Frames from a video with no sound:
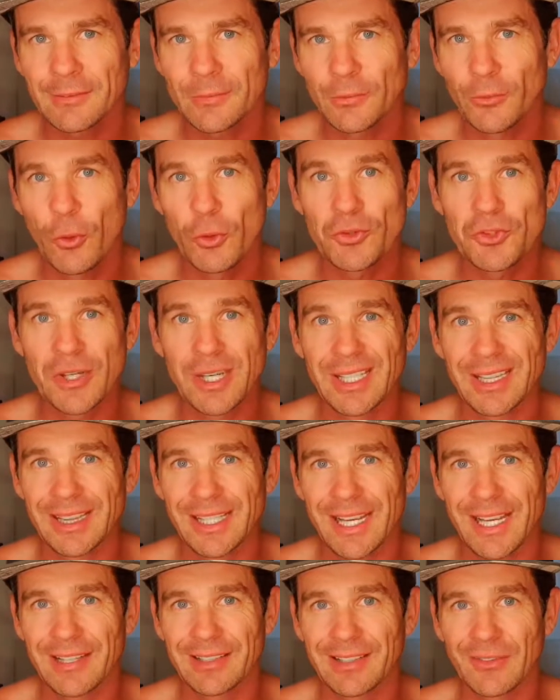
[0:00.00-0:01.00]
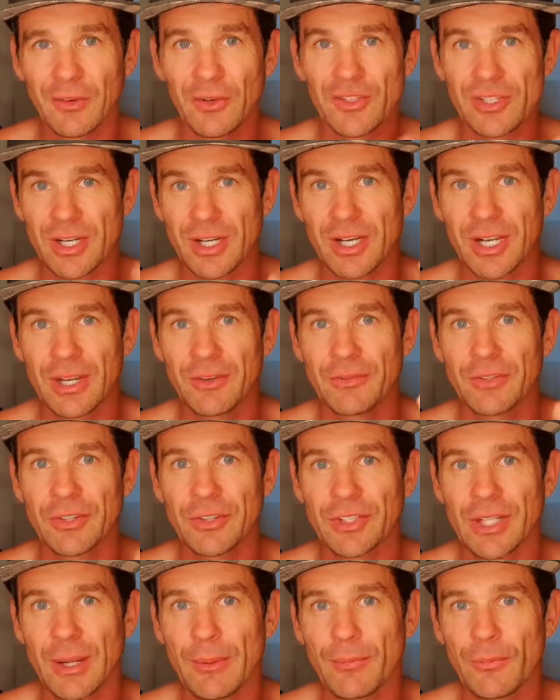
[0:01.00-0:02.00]
Force you to eat less, otherwise you're going to have
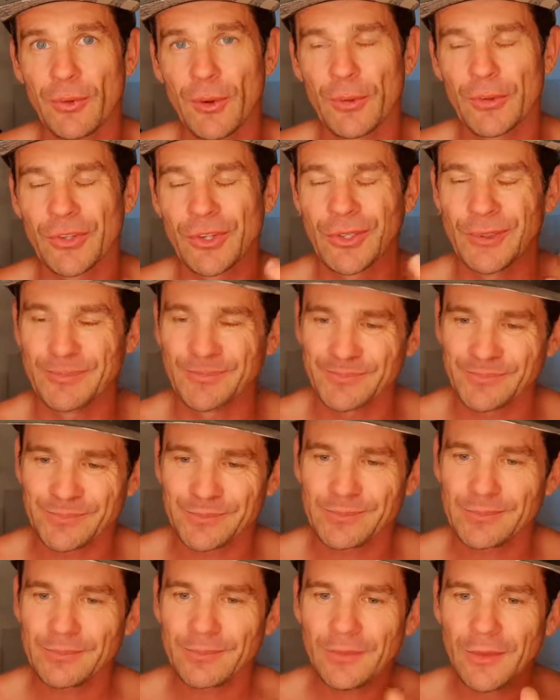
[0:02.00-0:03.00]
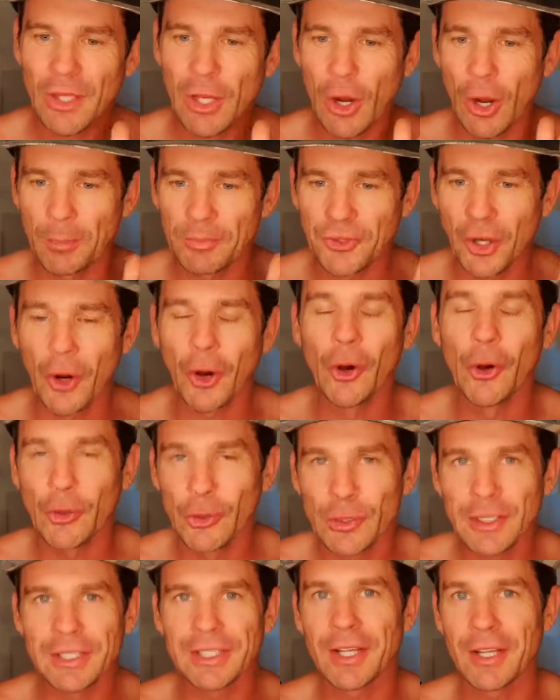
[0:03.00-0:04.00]
discomfort. So I'm
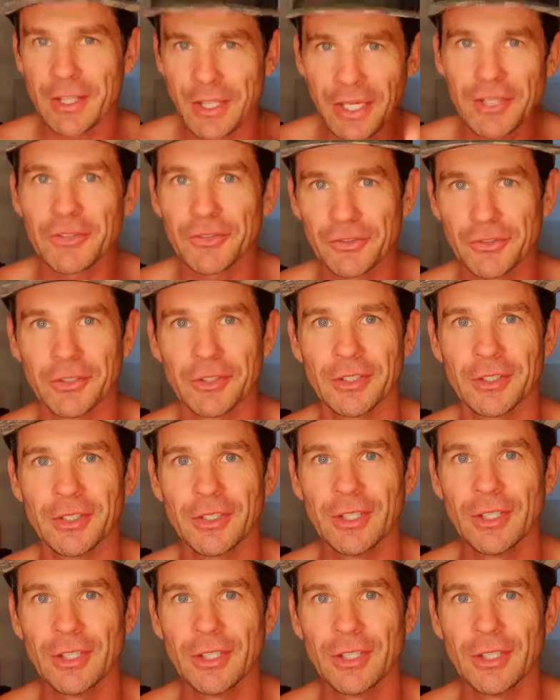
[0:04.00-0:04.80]
totally against it.